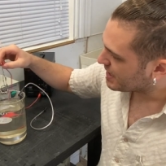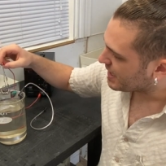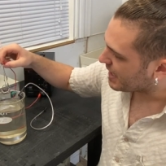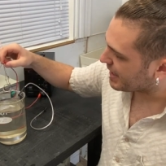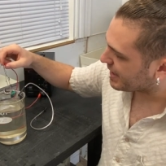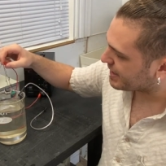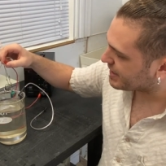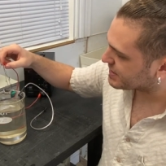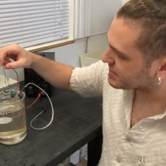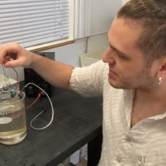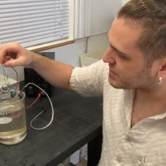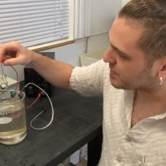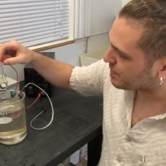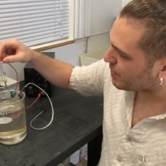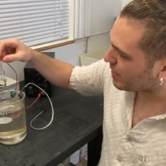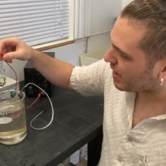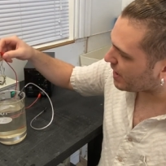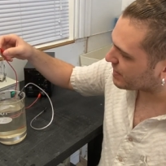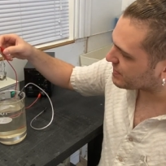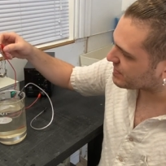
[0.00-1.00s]
and it has
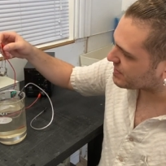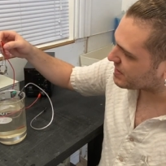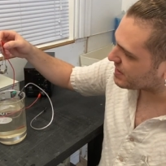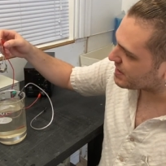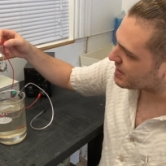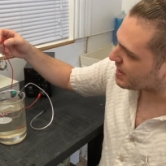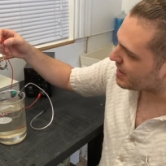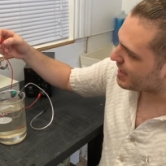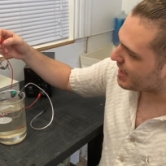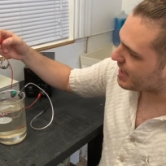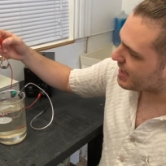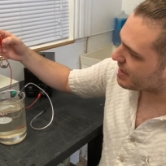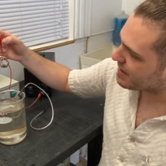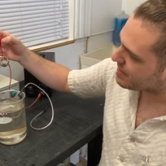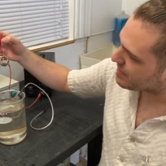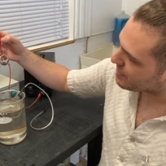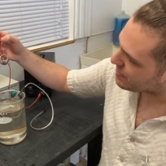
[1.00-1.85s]
deposited a